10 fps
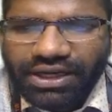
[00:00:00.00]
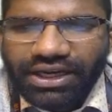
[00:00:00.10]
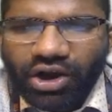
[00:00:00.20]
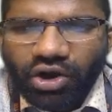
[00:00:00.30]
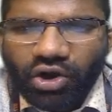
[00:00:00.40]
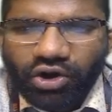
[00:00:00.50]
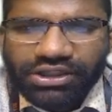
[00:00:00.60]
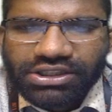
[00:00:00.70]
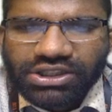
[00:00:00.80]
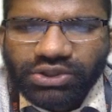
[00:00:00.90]
or this
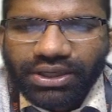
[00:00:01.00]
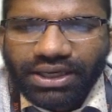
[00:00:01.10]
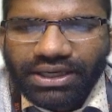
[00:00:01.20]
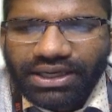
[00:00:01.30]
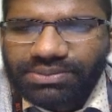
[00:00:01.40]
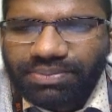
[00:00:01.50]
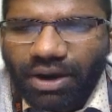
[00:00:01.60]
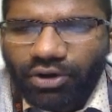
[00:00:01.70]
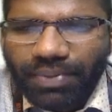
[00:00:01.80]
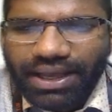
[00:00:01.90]
union is bound
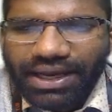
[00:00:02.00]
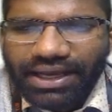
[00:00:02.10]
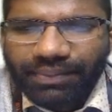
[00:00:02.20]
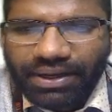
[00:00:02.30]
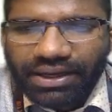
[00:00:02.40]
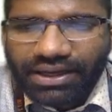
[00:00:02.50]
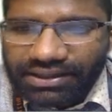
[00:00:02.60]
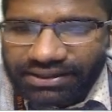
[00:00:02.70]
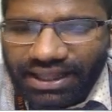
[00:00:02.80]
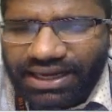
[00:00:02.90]
by an agreement.
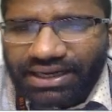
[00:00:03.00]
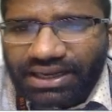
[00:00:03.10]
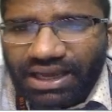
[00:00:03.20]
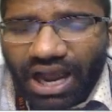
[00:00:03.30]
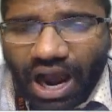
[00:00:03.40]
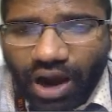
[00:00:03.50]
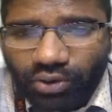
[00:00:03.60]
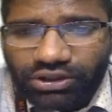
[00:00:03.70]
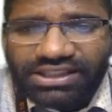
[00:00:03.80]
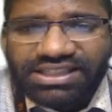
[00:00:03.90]
Then, how
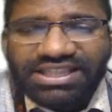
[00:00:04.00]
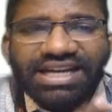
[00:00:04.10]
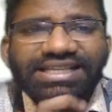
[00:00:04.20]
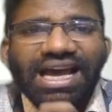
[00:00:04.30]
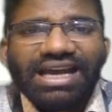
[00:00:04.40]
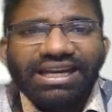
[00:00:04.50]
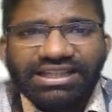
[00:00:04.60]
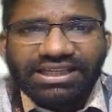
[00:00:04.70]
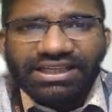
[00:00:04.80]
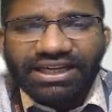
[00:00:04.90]
these states are
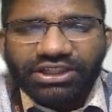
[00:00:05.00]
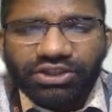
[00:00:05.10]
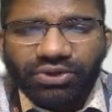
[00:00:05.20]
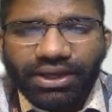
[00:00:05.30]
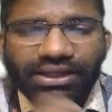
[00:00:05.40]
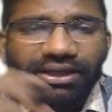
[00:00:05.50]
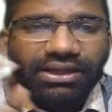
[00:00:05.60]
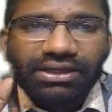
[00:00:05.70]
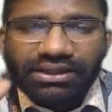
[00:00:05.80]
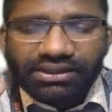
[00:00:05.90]
integrated together?
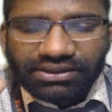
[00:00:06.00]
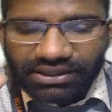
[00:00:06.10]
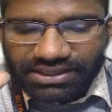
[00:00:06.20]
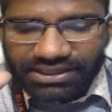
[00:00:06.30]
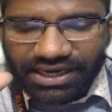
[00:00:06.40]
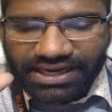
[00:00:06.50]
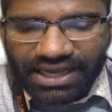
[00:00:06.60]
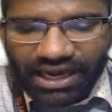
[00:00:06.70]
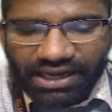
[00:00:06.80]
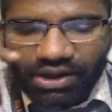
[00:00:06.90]
These states are
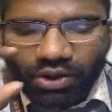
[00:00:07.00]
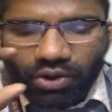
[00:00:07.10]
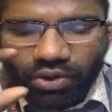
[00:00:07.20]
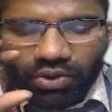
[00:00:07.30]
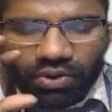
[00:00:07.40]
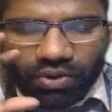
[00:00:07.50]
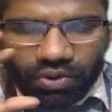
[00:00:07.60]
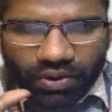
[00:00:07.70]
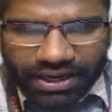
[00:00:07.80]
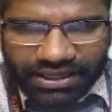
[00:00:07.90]

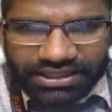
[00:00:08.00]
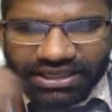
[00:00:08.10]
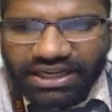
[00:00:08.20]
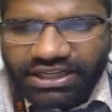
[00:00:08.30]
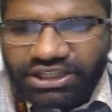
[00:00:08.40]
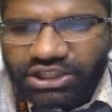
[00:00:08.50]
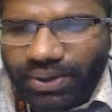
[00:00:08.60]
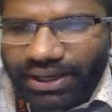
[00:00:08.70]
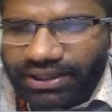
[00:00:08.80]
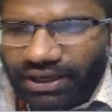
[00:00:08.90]
integrated
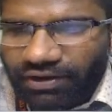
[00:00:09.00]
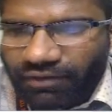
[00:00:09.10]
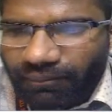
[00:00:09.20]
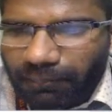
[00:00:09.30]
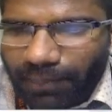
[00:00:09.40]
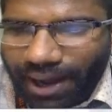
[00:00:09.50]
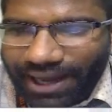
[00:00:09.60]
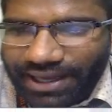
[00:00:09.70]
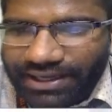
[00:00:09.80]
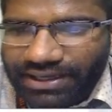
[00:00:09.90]
together by
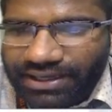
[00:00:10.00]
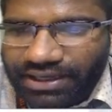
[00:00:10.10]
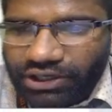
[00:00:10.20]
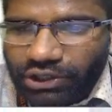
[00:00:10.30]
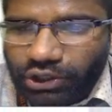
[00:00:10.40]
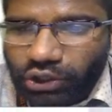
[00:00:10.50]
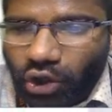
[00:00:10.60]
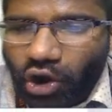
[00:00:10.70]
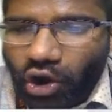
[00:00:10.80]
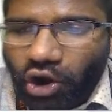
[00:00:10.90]
law
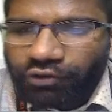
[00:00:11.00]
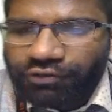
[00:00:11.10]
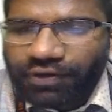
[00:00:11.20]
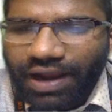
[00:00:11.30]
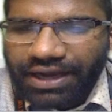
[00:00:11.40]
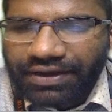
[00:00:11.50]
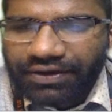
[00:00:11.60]
of land.